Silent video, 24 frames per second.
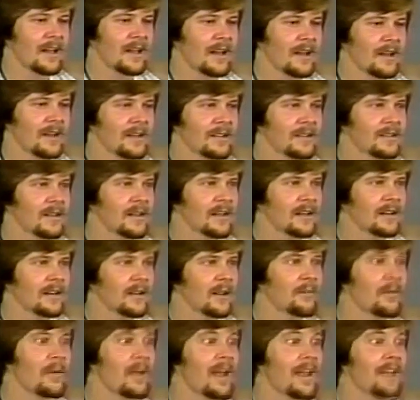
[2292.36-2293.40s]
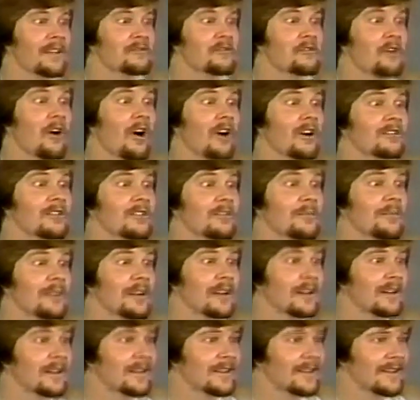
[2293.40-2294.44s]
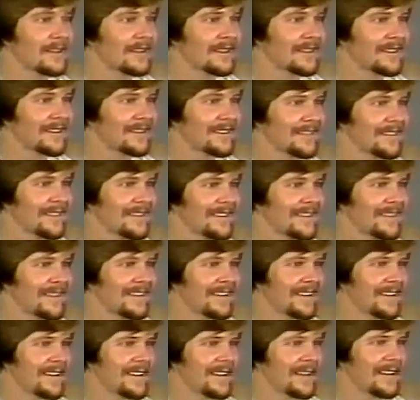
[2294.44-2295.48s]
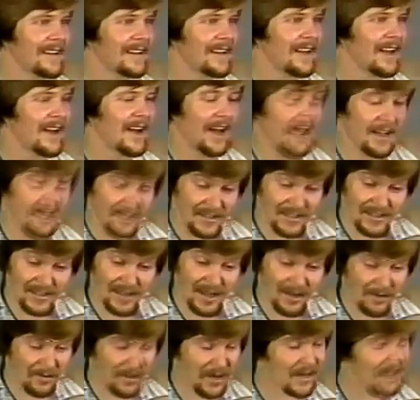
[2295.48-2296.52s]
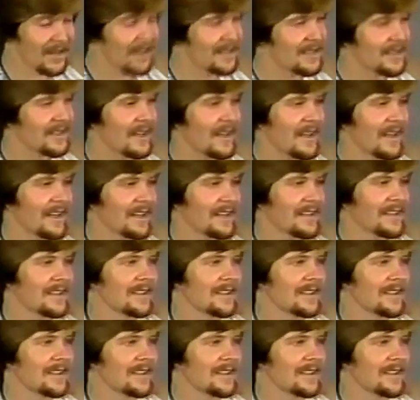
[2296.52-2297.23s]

And he said, the man talked to me. Mm-hmm. I said, yeah, what did he say?